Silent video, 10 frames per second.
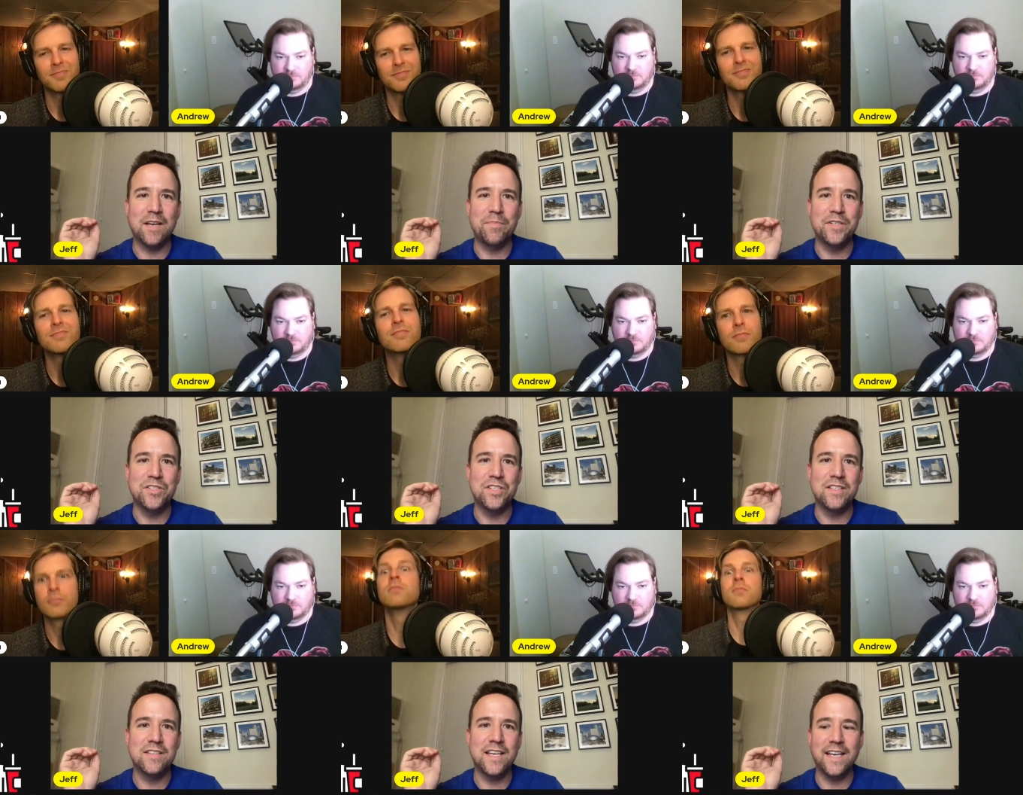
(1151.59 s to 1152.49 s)
Speaker 1: up and
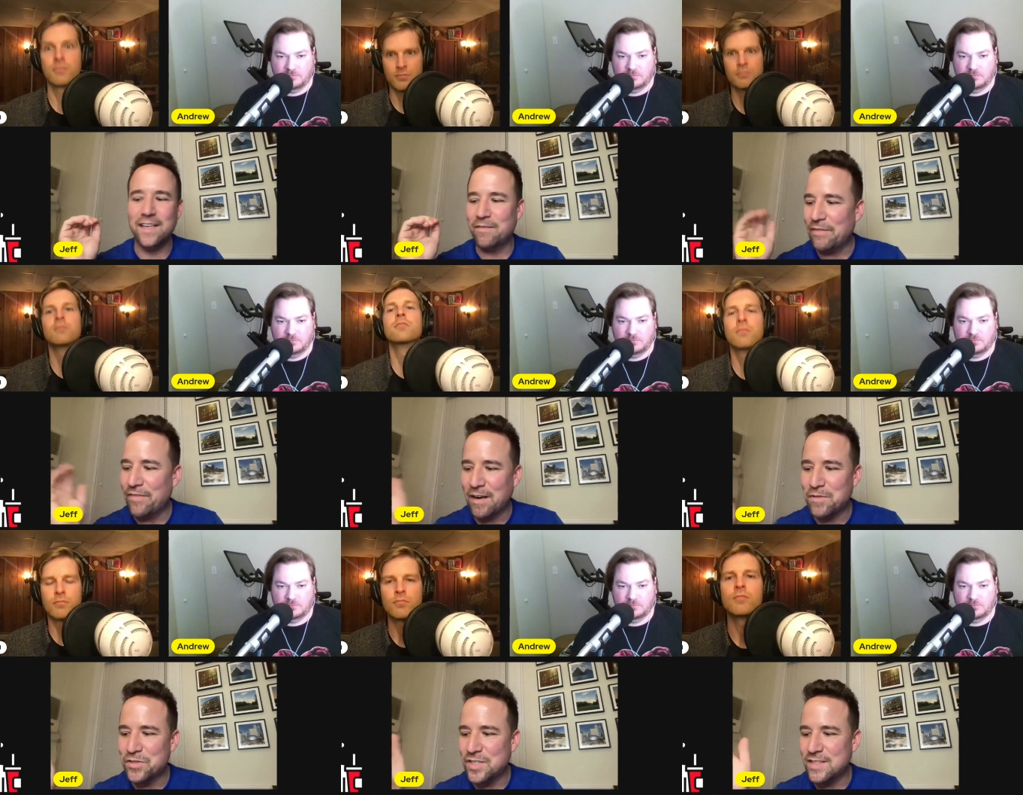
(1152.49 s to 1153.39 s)
she's like, I
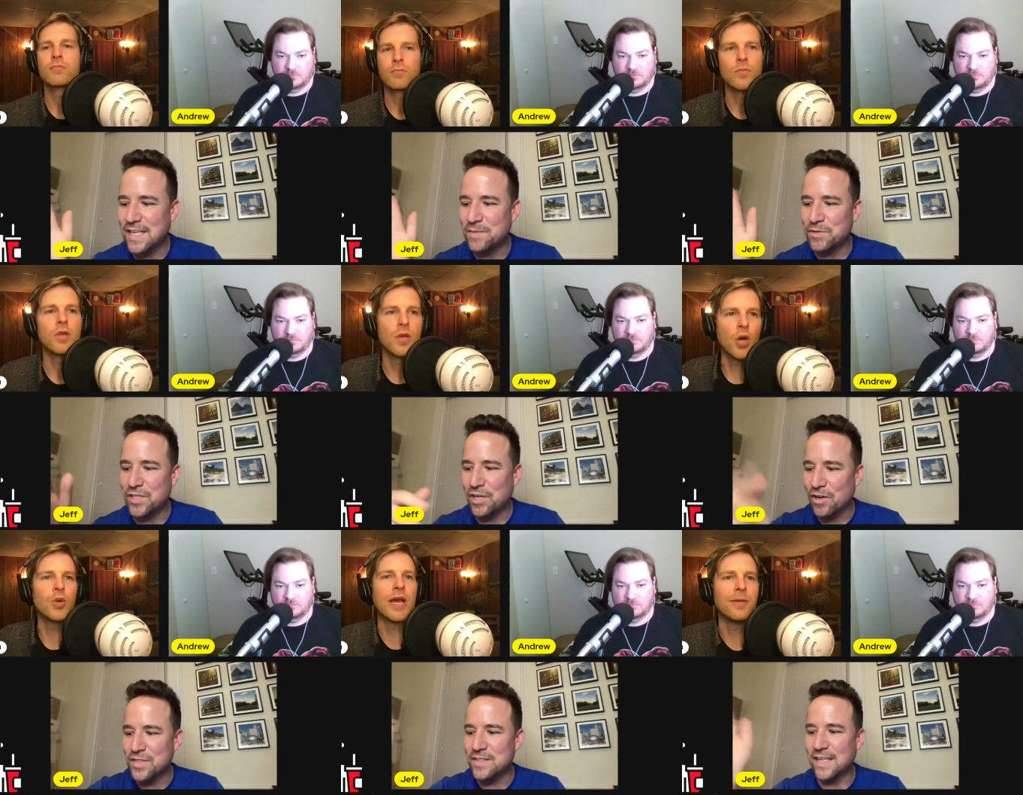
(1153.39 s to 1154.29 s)
forgot what she says, but she oh,
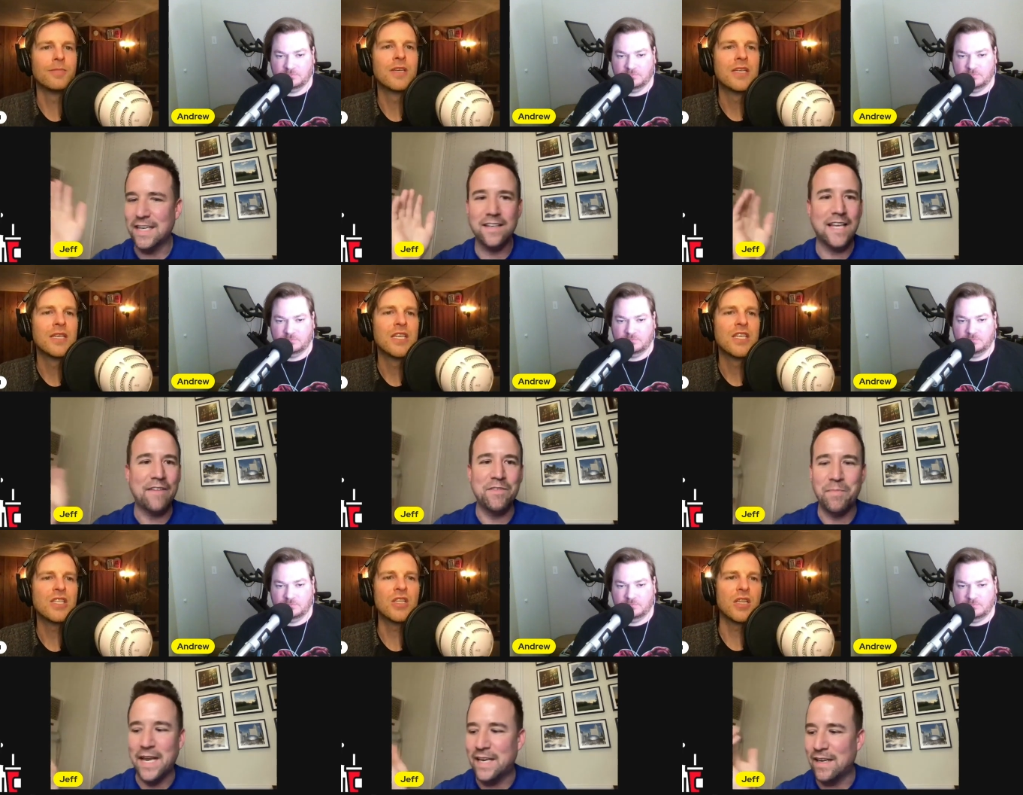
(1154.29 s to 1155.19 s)
curses yeah.
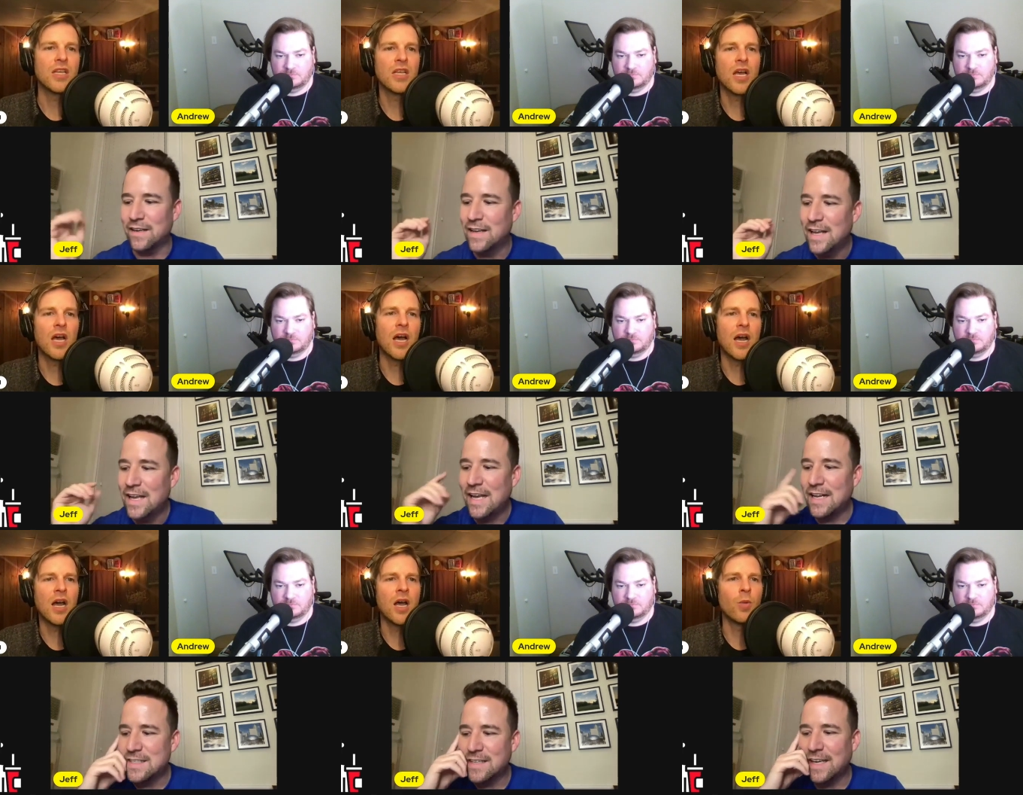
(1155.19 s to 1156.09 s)
Kevin Bacon,
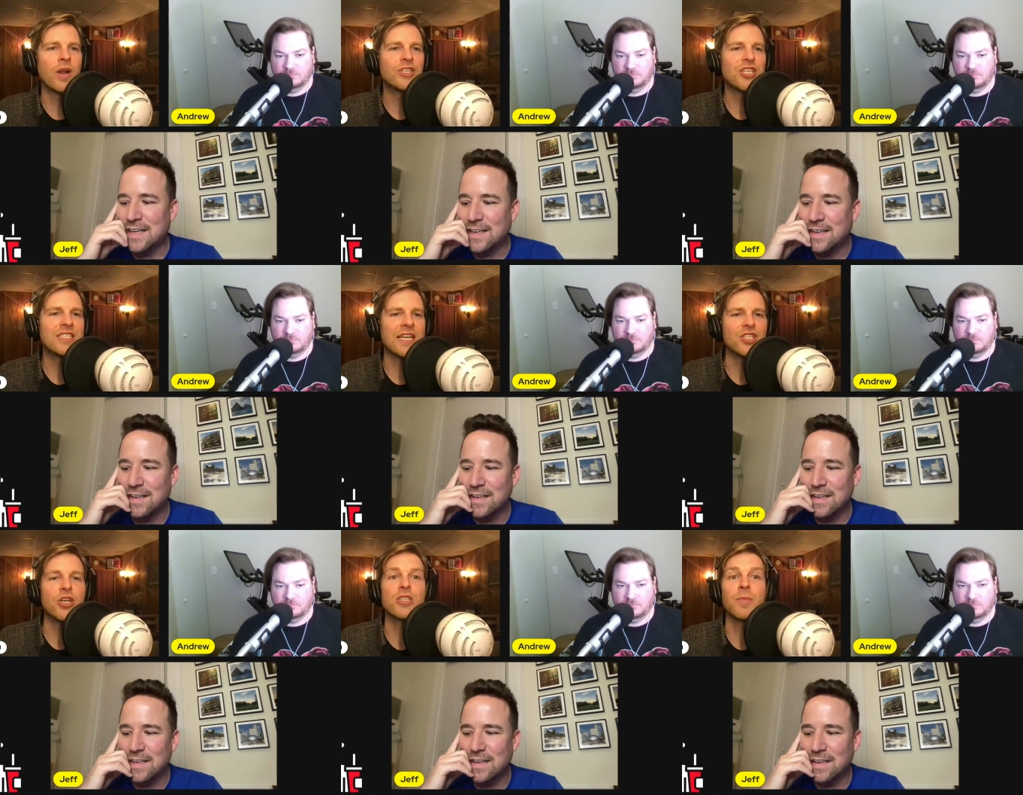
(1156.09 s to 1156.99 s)
and uh, it's like she
Speaker 2: says She
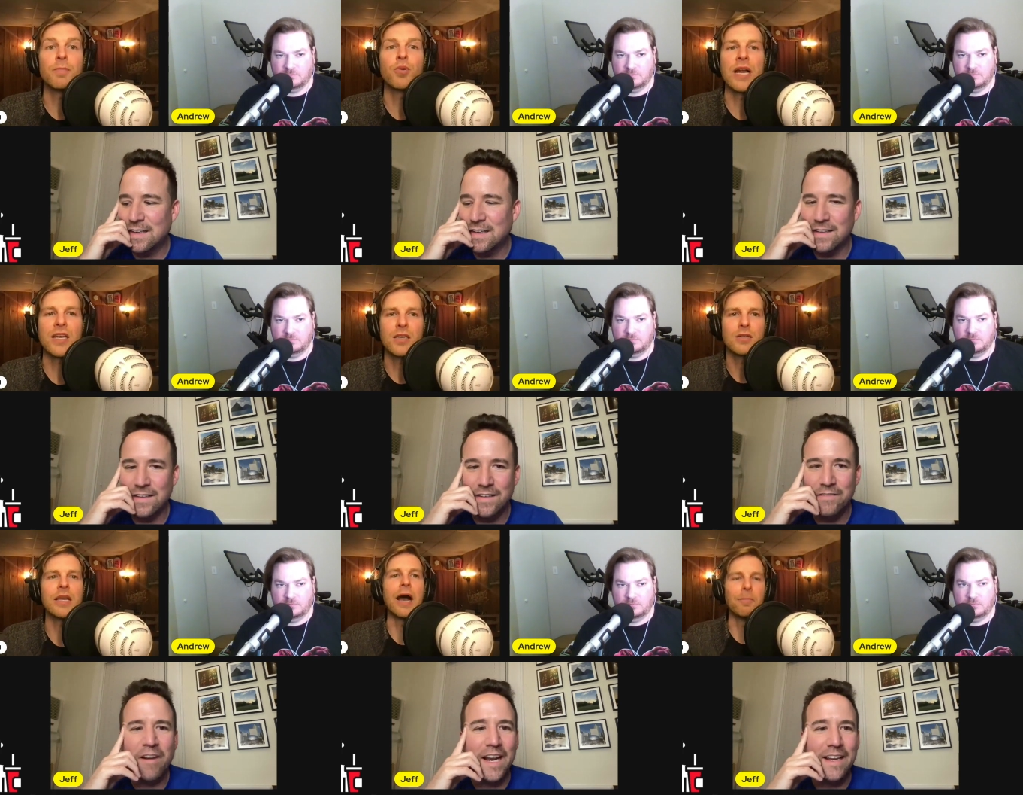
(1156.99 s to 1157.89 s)
calls him a prick.
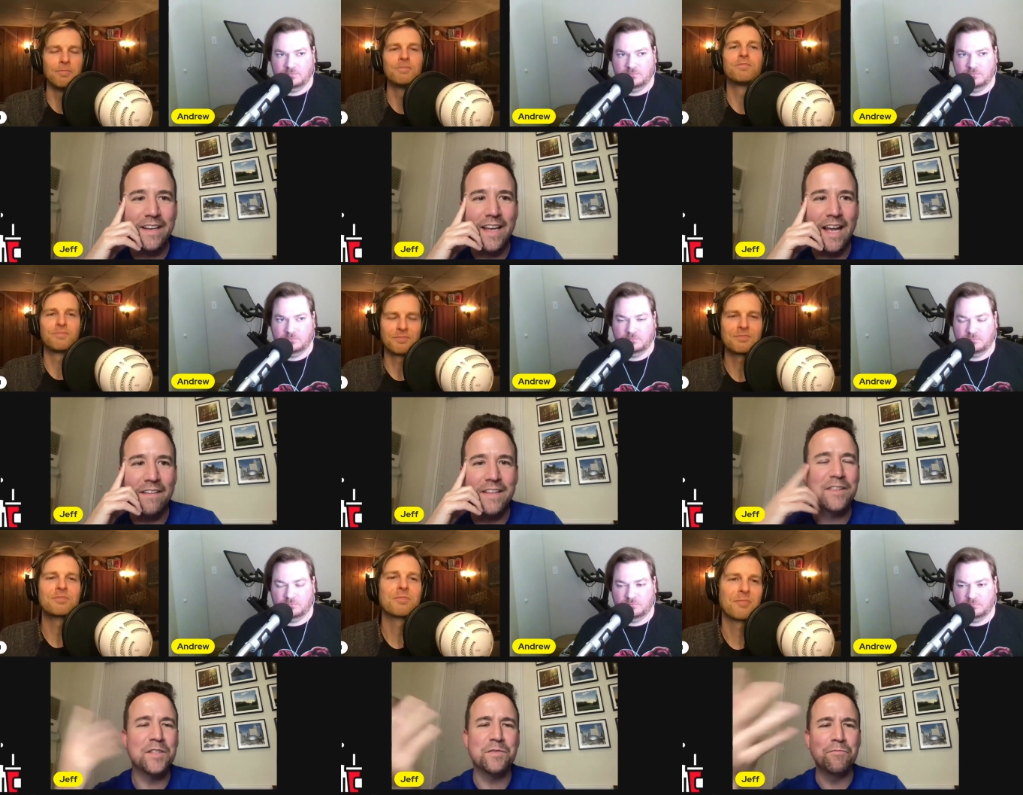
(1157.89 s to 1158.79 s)
Yeah, right.
Speaker 1: Yeah,
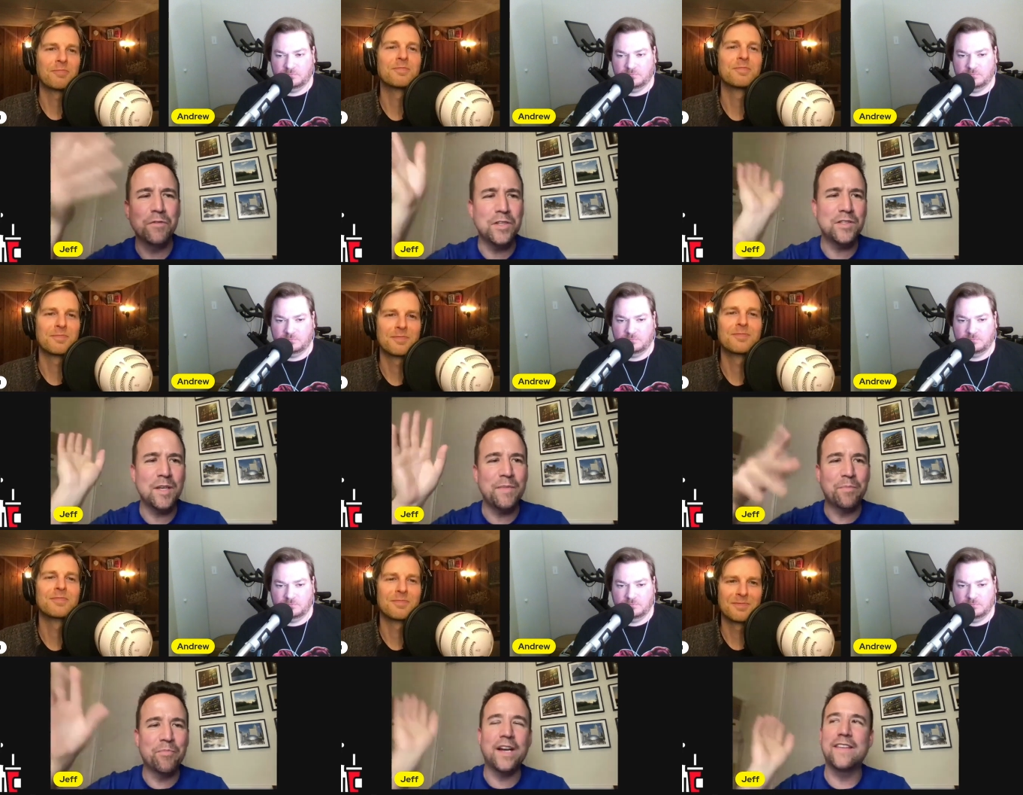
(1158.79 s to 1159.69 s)
not this,
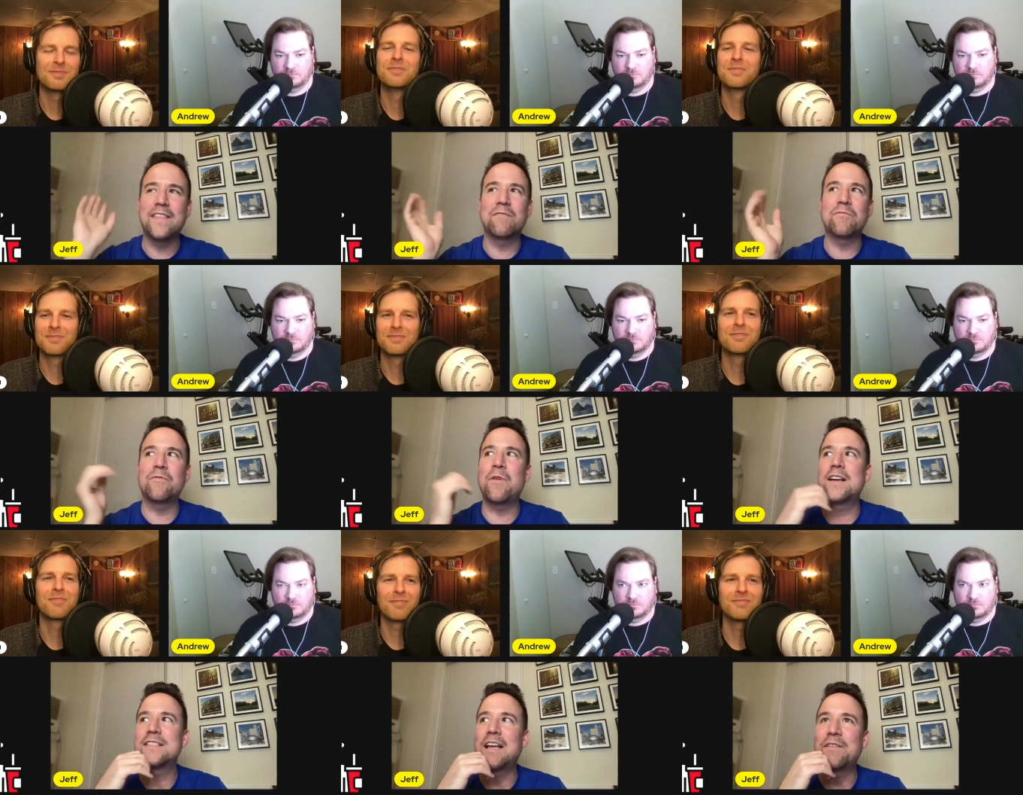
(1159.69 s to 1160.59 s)
something prick, and then
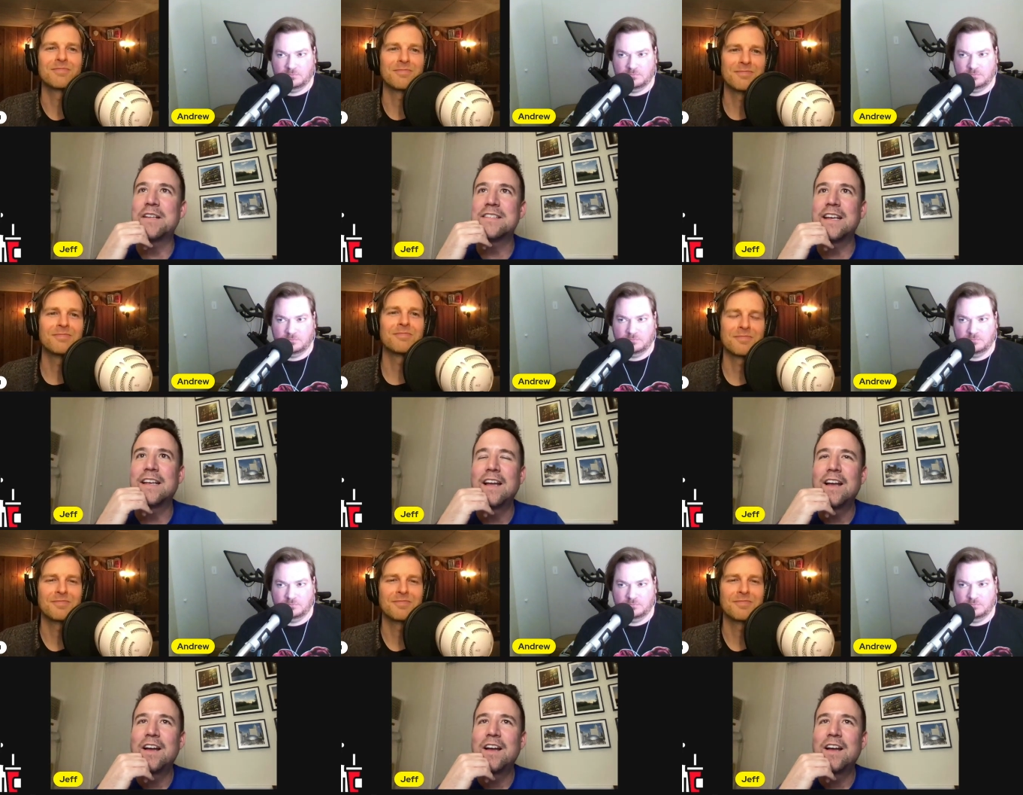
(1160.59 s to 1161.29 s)
walks out, and it's like,